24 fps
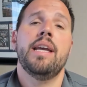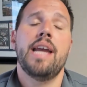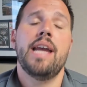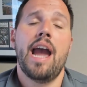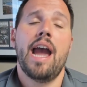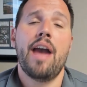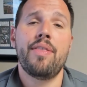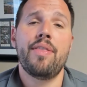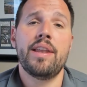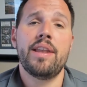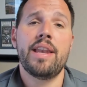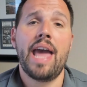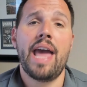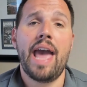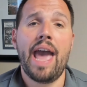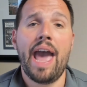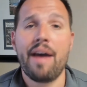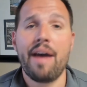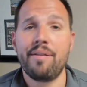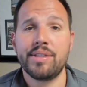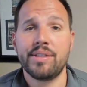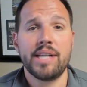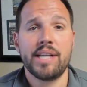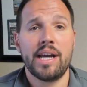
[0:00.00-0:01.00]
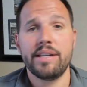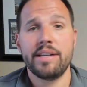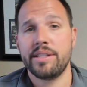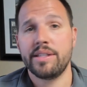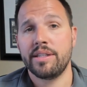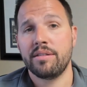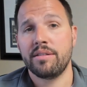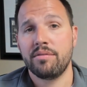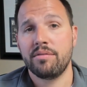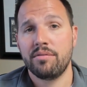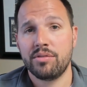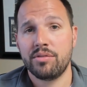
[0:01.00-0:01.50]
And then
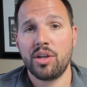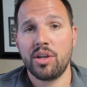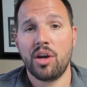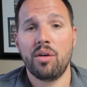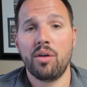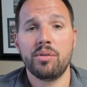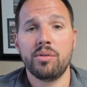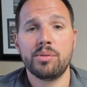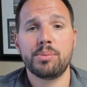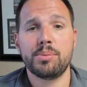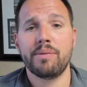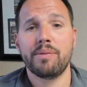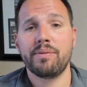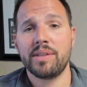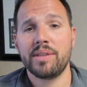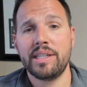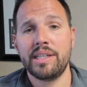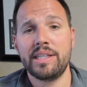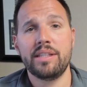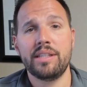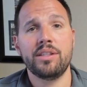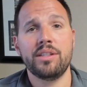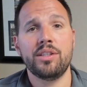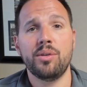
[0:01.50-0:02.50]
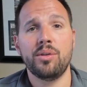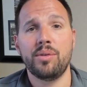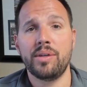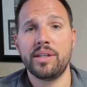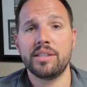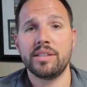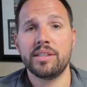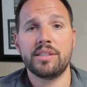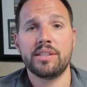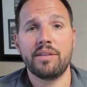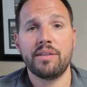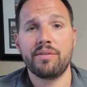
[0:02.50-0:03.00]
advertising. So specifically doing
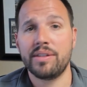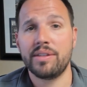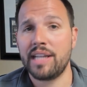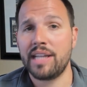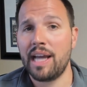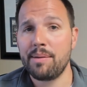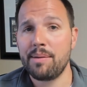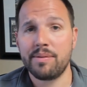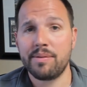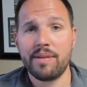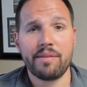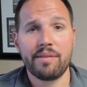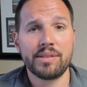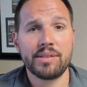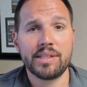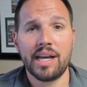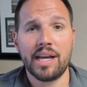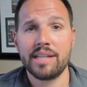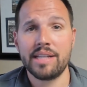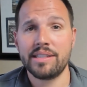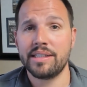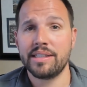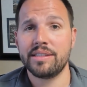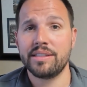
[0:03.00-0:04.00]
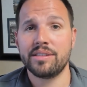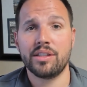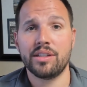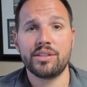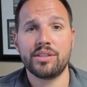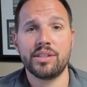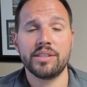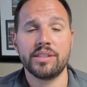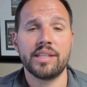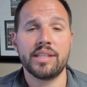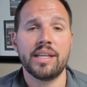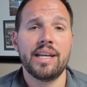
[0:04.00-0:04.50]
different types of advertising, such
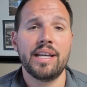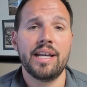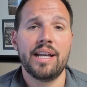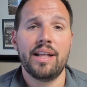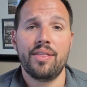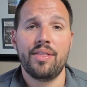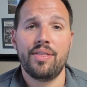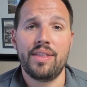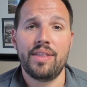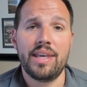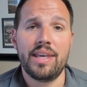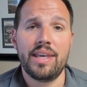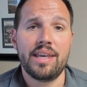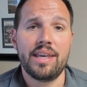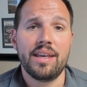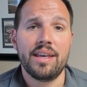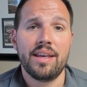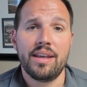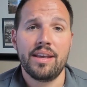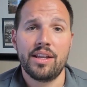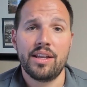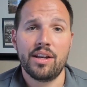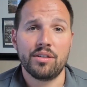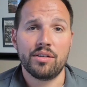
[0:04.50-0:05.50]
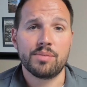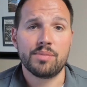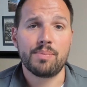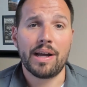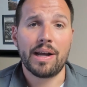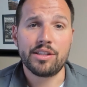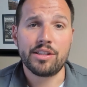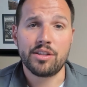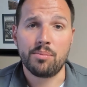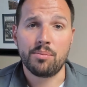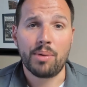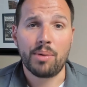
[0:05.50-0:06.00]
as the
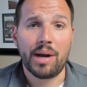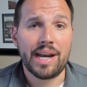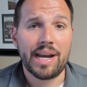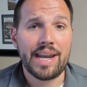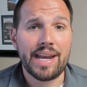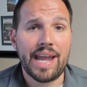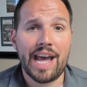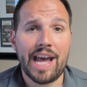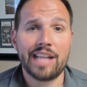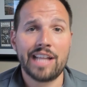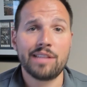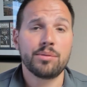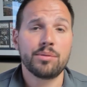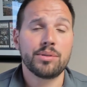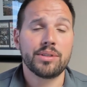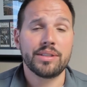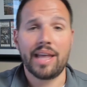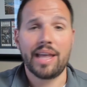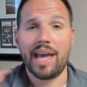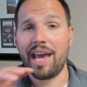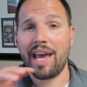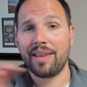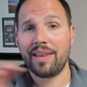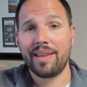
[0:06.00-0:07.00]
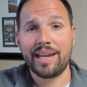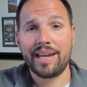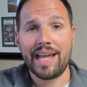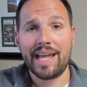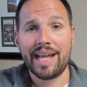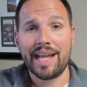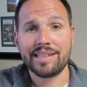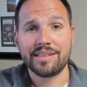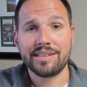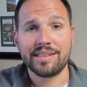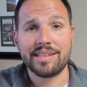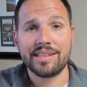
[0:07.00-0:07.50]
sponsored brand ads, which are the headline
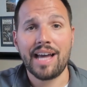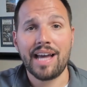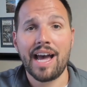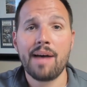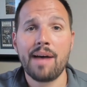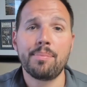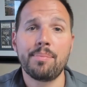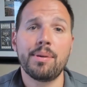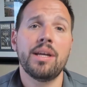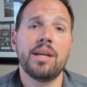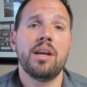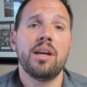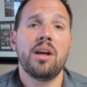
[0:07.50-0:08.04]
ads at the top.